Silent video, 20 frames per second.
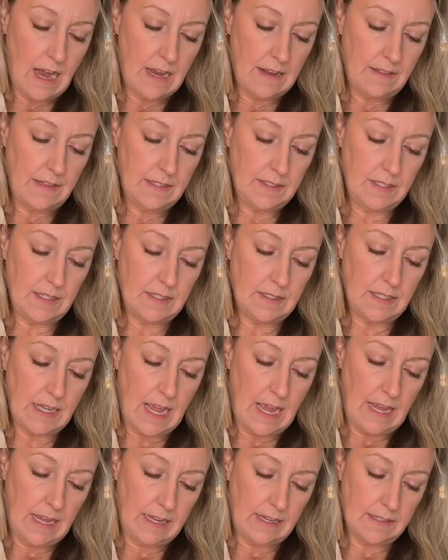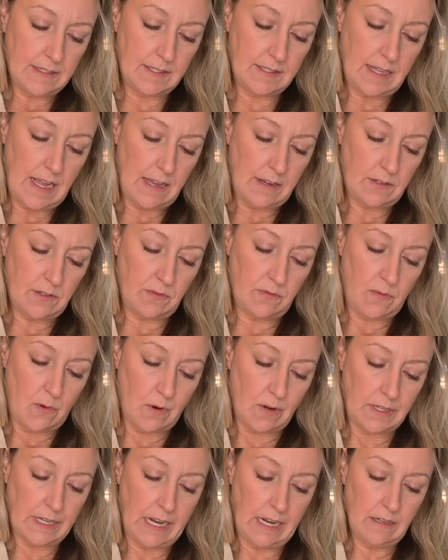This is a scent
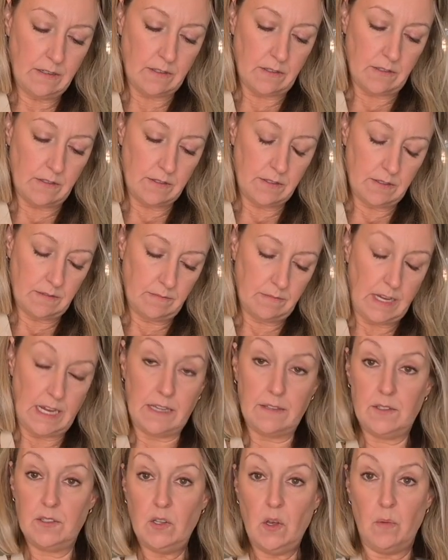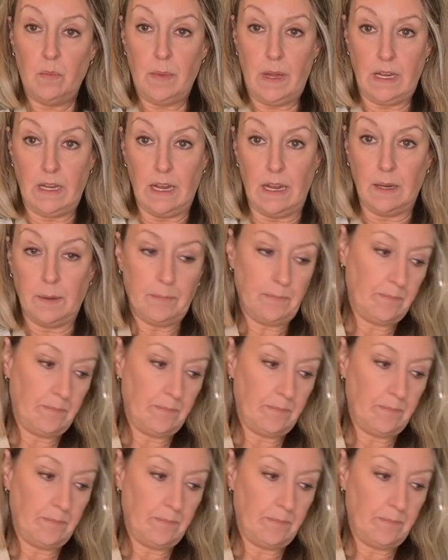for candles and soap making.